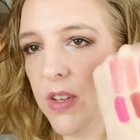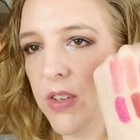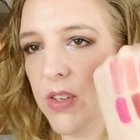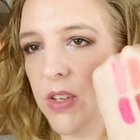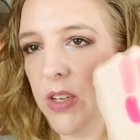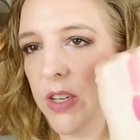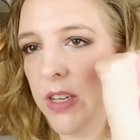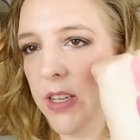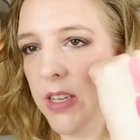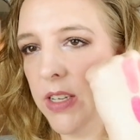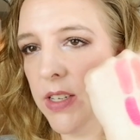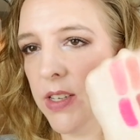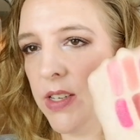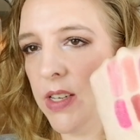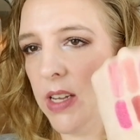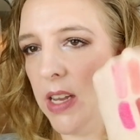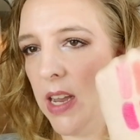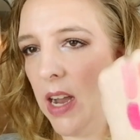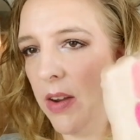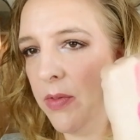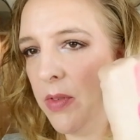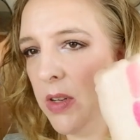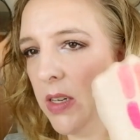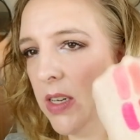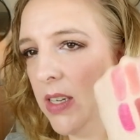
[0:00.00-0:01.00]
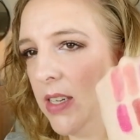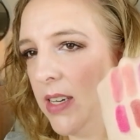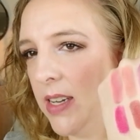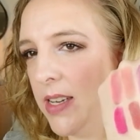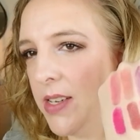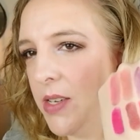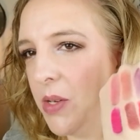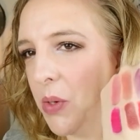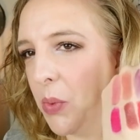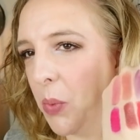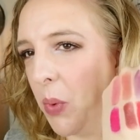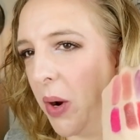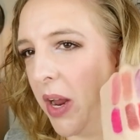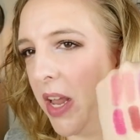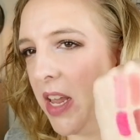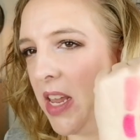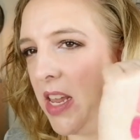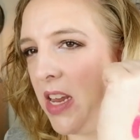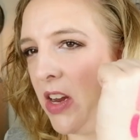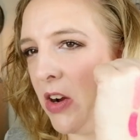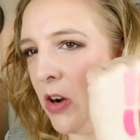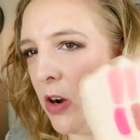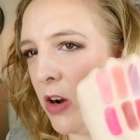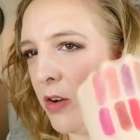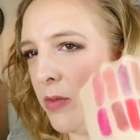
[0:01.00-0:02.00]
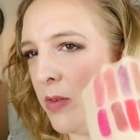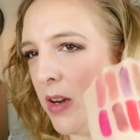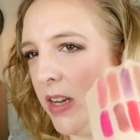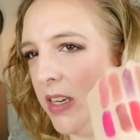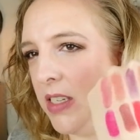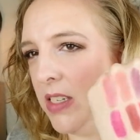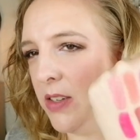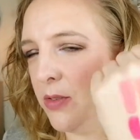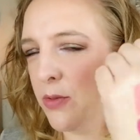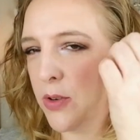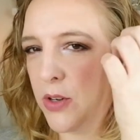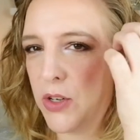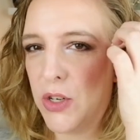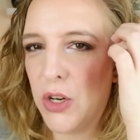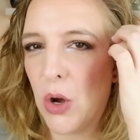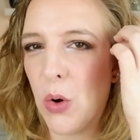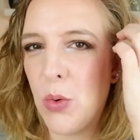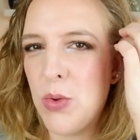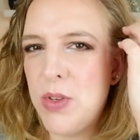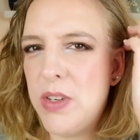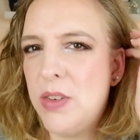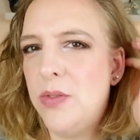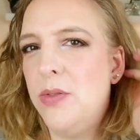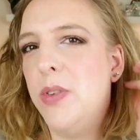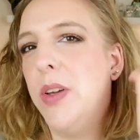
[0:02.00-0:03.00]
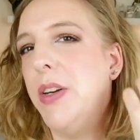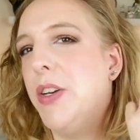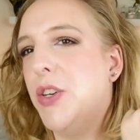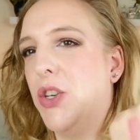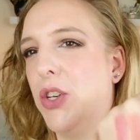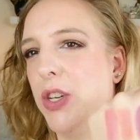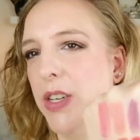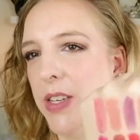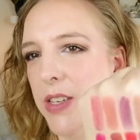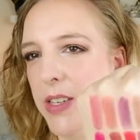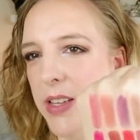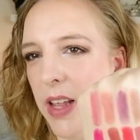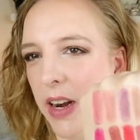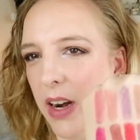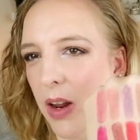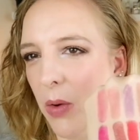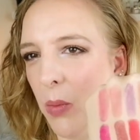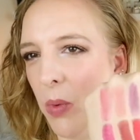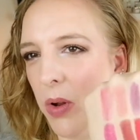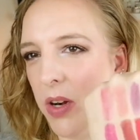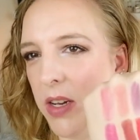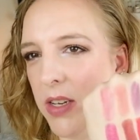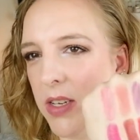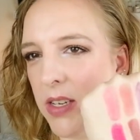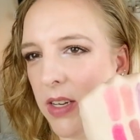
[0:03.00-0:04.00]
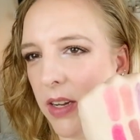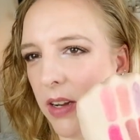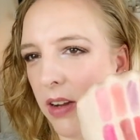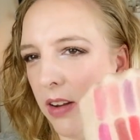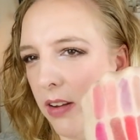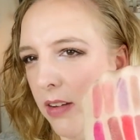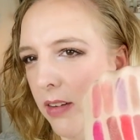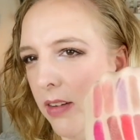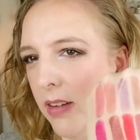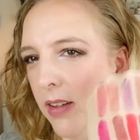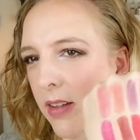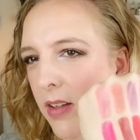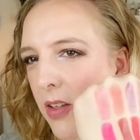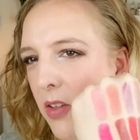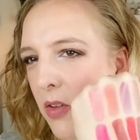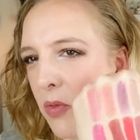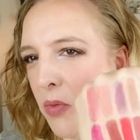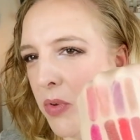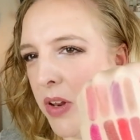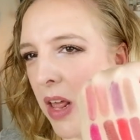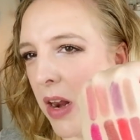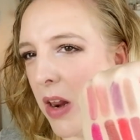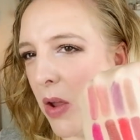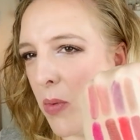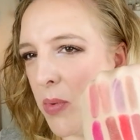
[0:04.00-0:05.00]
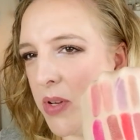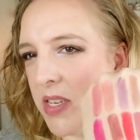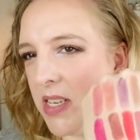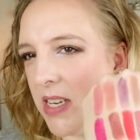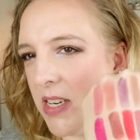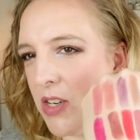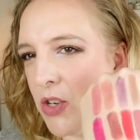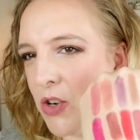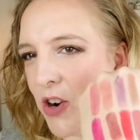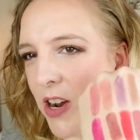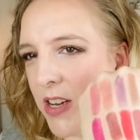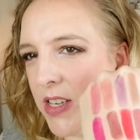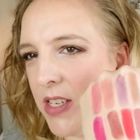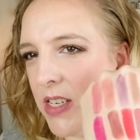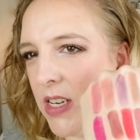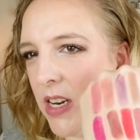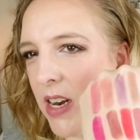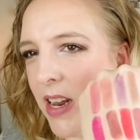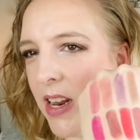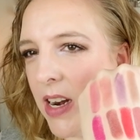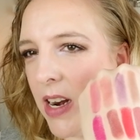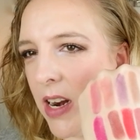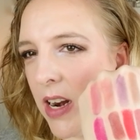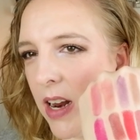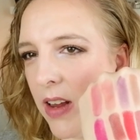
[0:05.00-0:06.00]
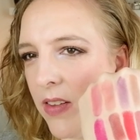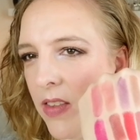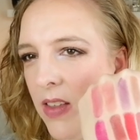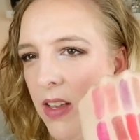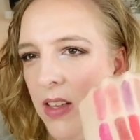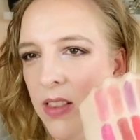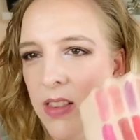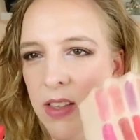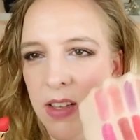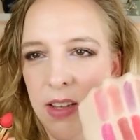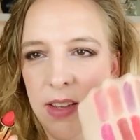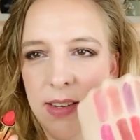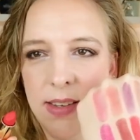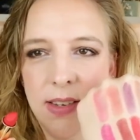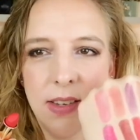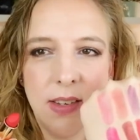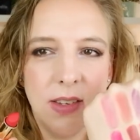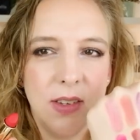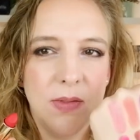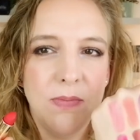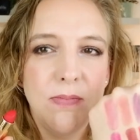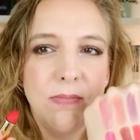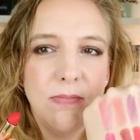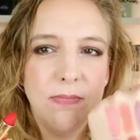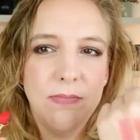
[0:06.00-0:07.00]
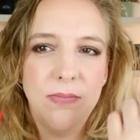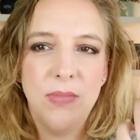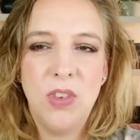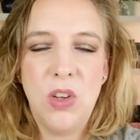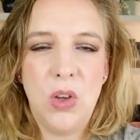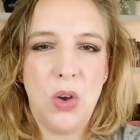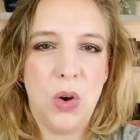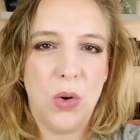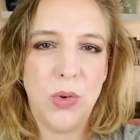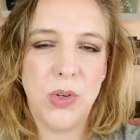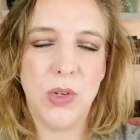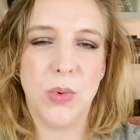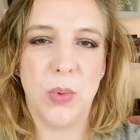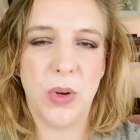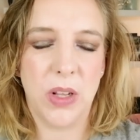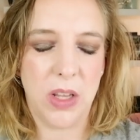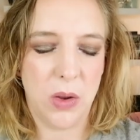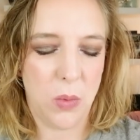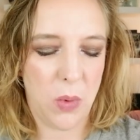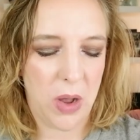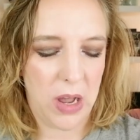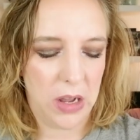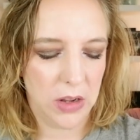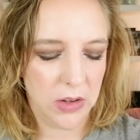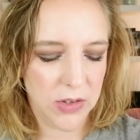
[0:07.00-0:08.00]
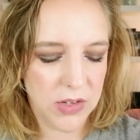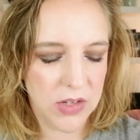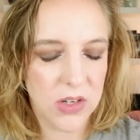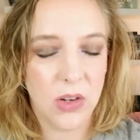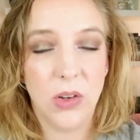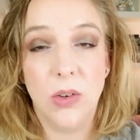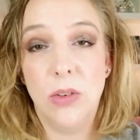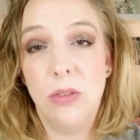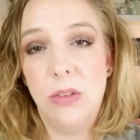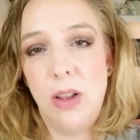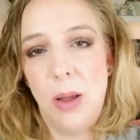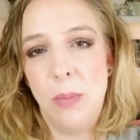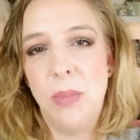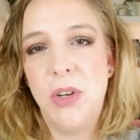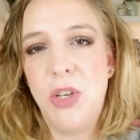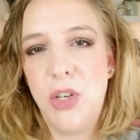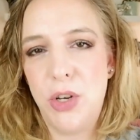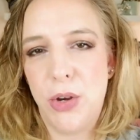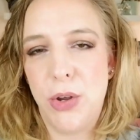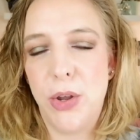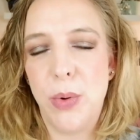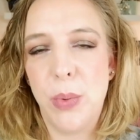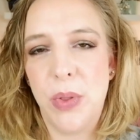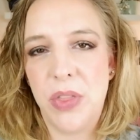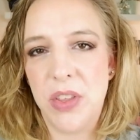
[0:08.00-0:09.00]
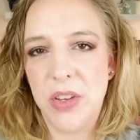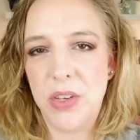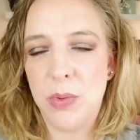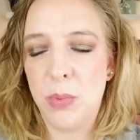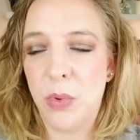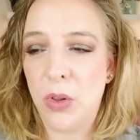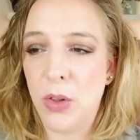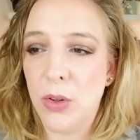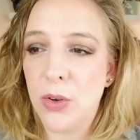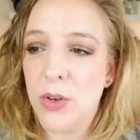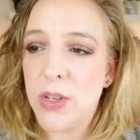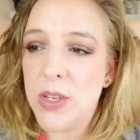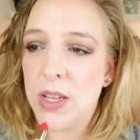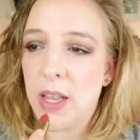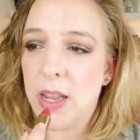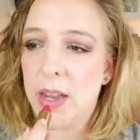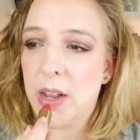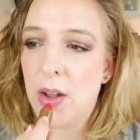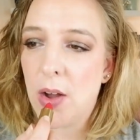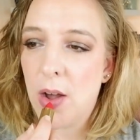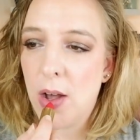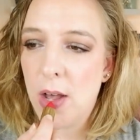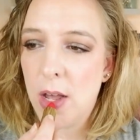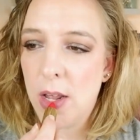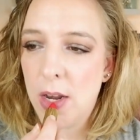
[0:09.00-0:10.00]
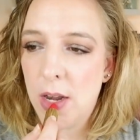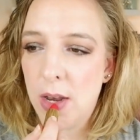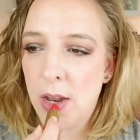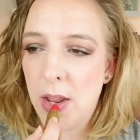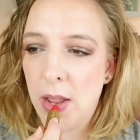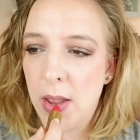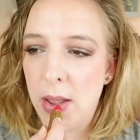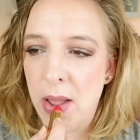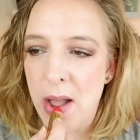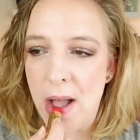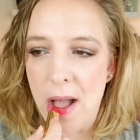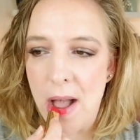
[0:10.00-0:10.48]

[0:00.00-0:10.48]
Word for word: So you can see I've got a nice array here of like different tones and finishes that I wanted to, that I was interested in, and I think this goes really well. So let me show you what this looks like on.